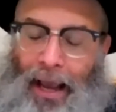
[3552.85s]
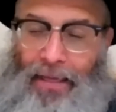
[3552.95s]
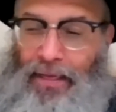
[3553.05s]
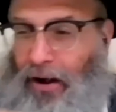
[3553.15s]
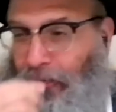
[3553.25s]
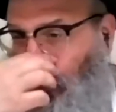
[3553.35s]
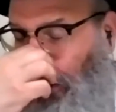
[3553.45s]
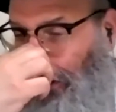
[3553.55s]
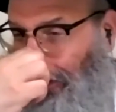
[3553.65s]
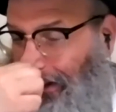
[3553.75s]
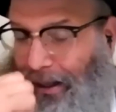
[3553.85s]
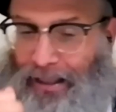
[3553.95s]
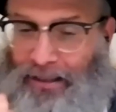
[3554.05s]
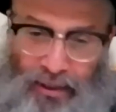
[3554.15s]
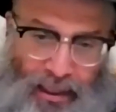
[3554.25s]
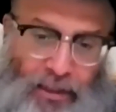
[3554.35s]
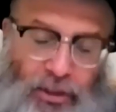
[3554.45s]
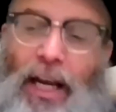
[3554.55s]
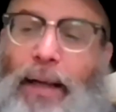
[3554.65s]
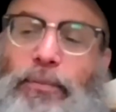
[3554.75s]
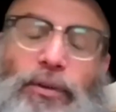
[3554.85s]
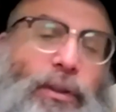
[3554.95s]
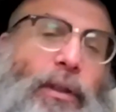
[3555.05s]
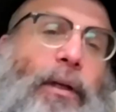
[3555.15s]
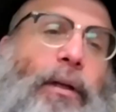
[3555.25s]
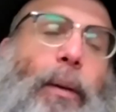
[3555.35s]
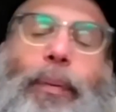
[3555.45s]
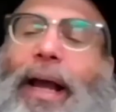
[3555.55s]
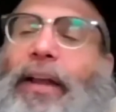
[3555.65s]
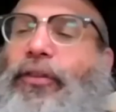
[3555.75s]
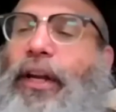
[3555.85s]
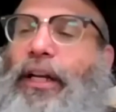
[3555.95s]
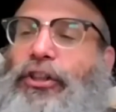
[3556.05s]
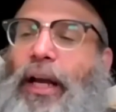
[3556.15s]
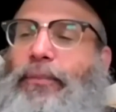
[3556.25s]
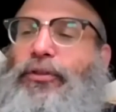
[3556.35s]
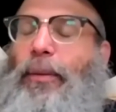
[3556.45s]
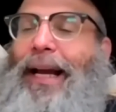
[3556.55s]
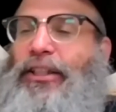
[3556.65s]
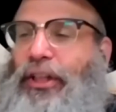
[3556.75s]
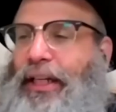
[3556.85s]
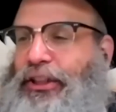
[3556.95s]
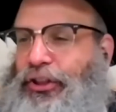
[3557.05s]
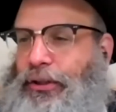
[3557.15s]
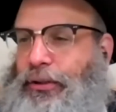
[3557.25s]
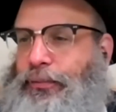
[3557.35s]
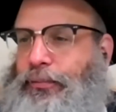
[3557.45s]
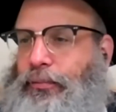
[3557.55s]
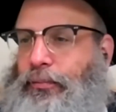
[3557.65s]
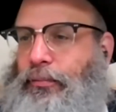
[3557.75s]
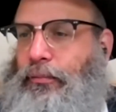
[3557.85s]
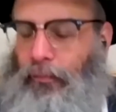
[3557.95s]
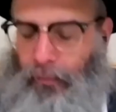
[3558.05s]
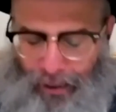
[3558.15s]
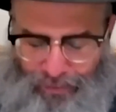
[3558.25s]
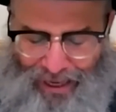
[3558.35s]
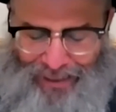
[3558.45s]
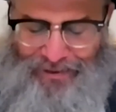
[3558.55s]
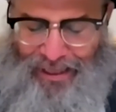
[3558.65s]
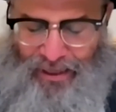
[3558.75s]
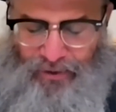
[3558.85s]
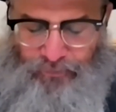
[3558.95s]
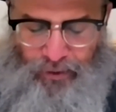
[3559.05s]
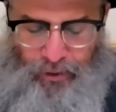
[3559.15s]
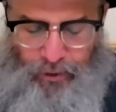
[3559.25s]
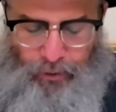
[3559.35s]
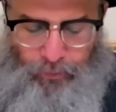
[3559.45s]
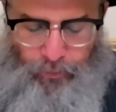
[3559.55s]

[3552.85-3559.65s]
And therefore, it's in Hashem's capacity, Hashem's imagination. That's that infinity.